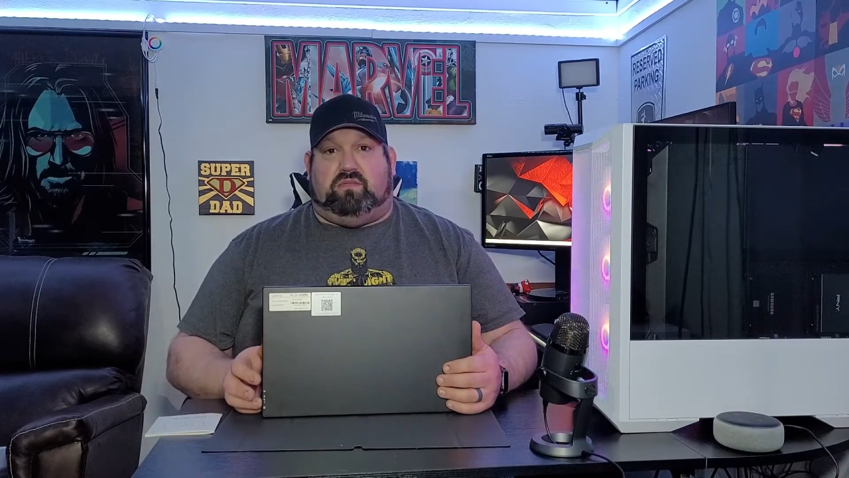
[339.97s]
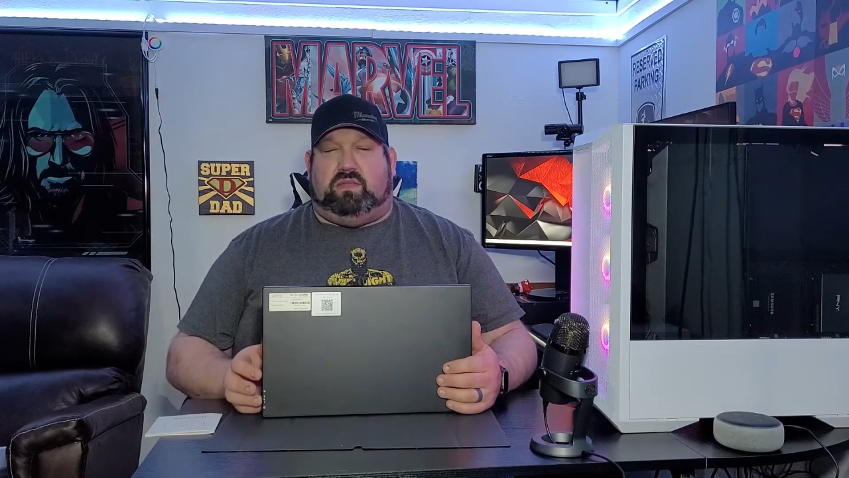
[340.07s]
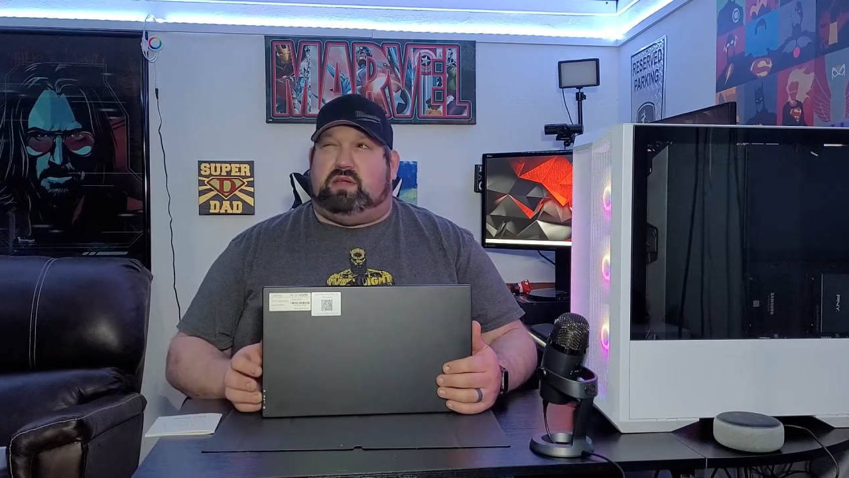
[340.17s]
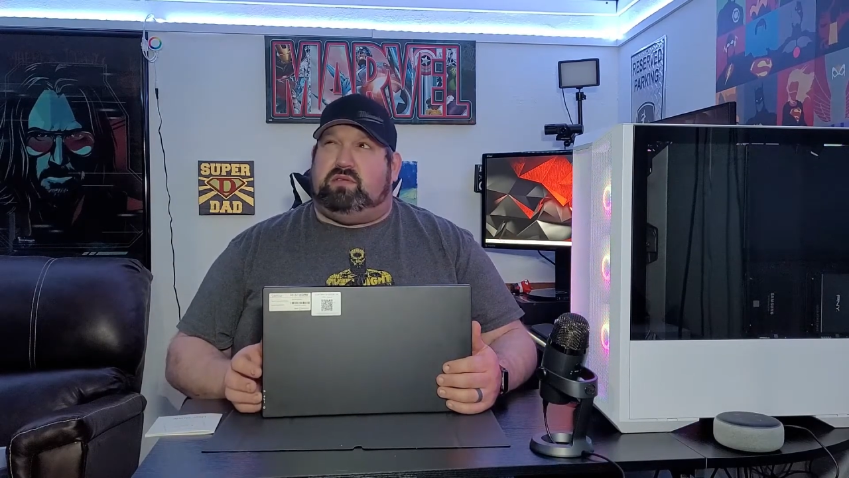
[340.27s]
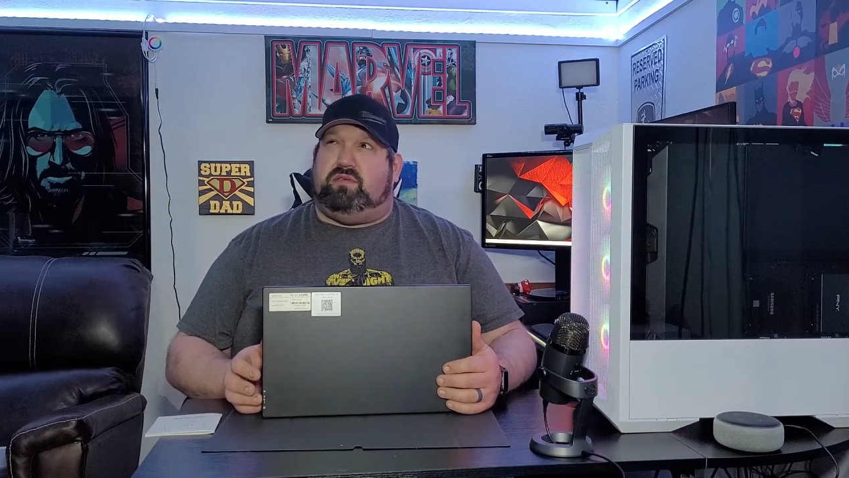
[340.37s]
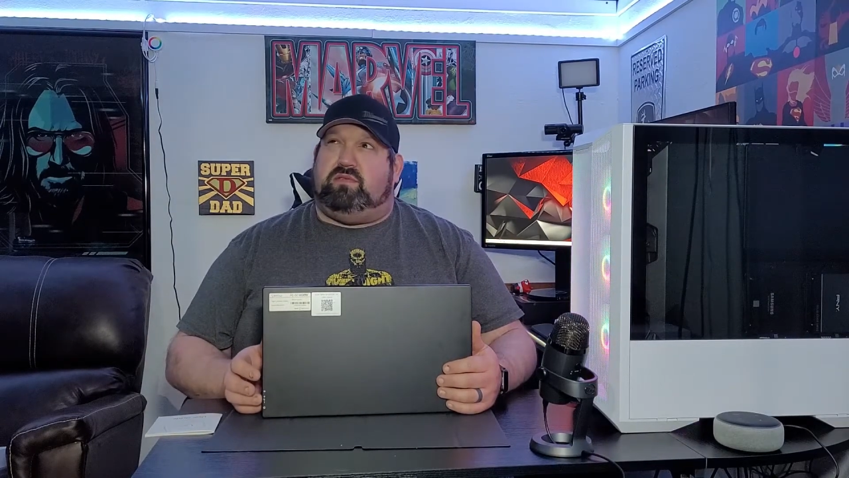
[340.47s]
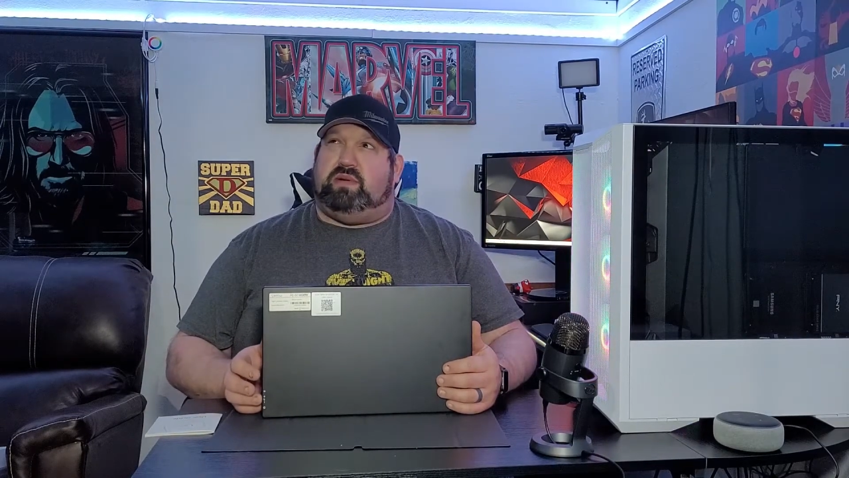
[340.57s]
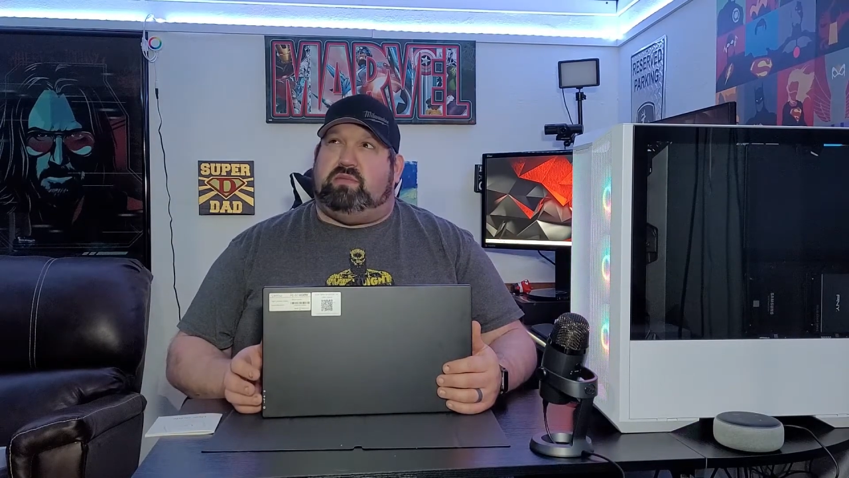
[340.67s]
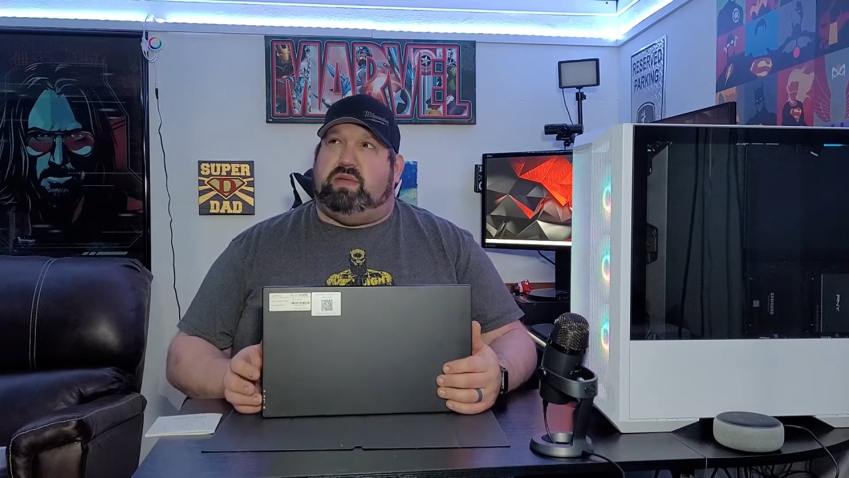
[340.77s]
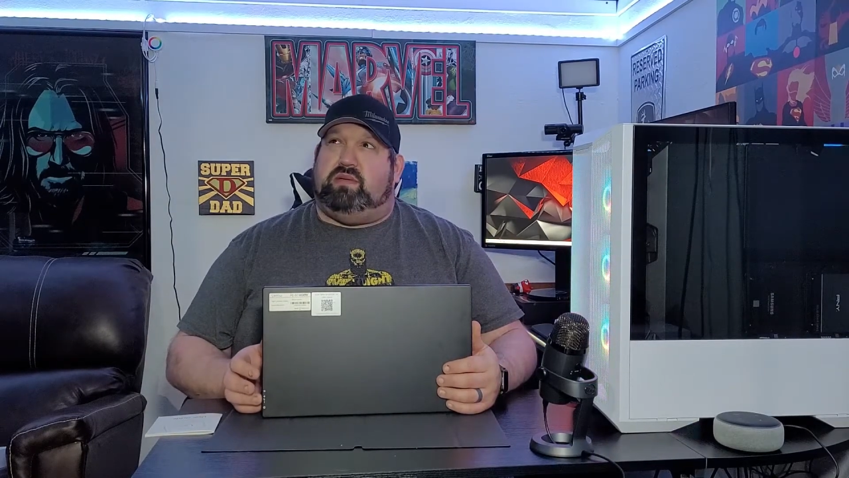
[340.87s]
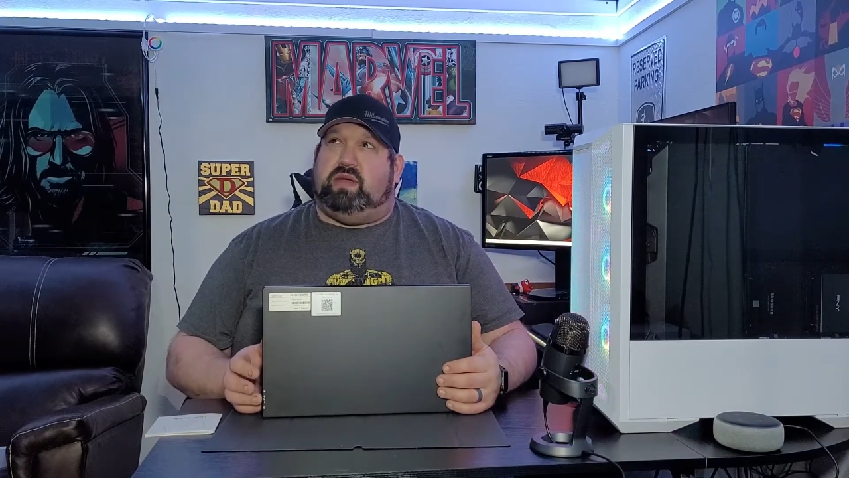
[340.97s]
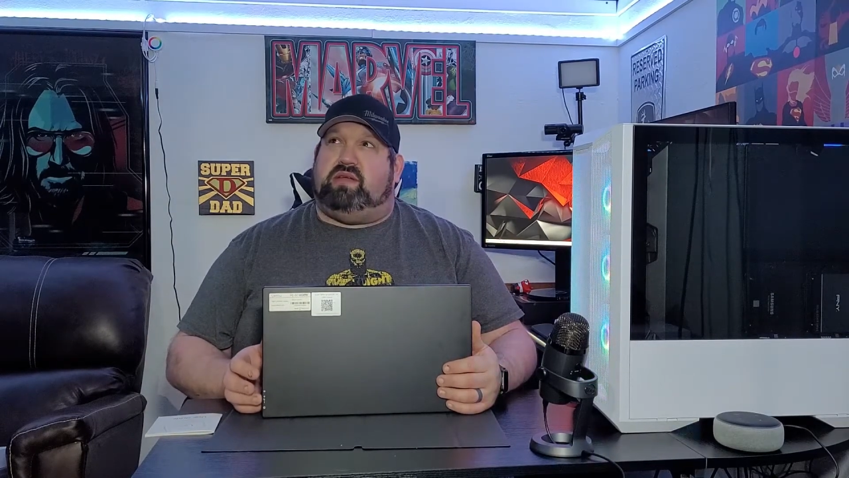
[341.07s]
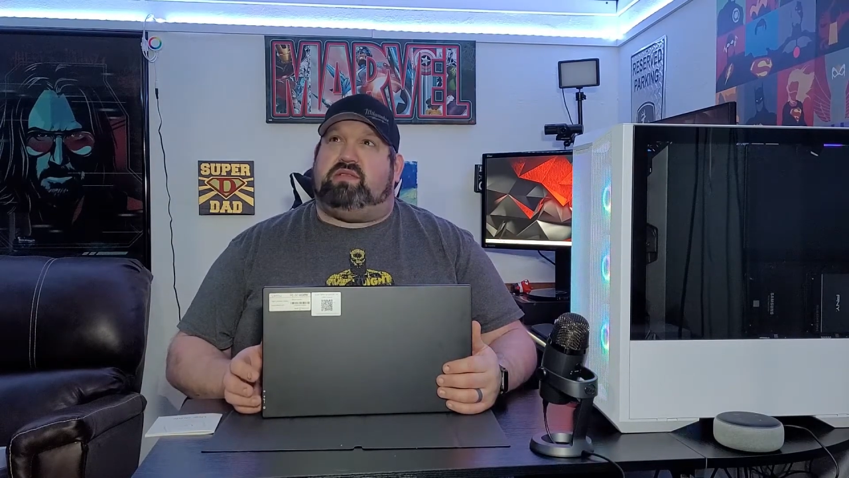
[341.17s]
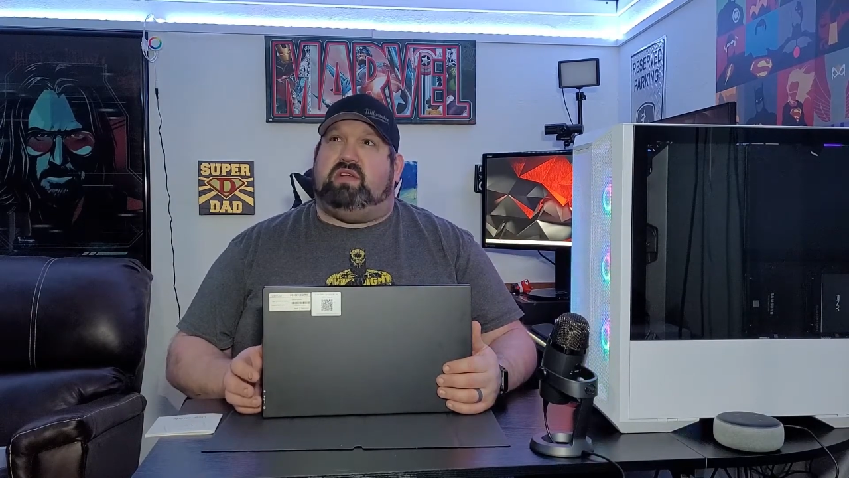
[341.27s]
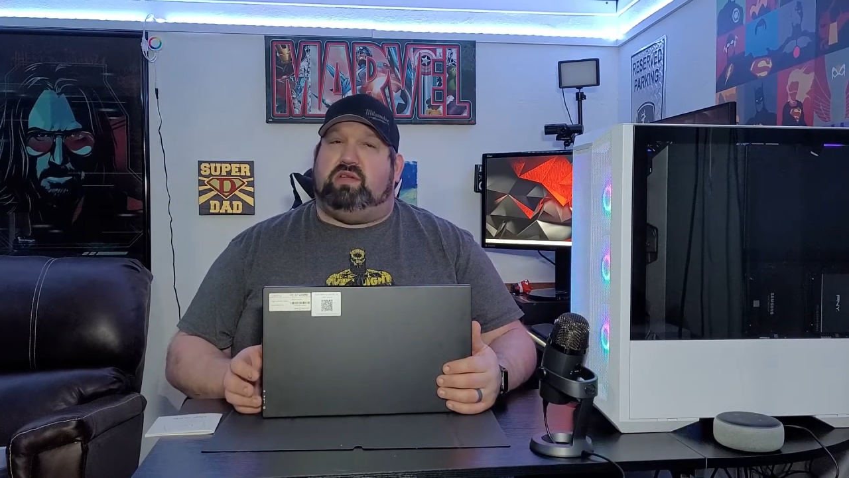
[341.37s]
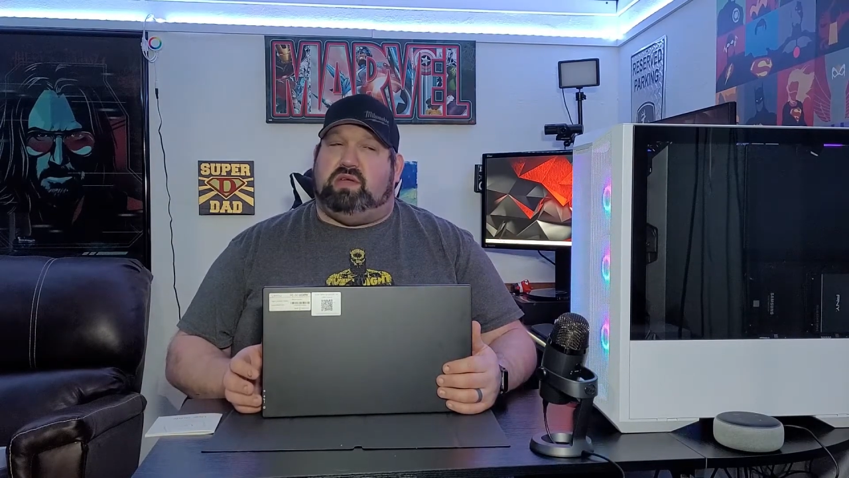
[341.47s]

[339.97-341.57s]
I don't know, no,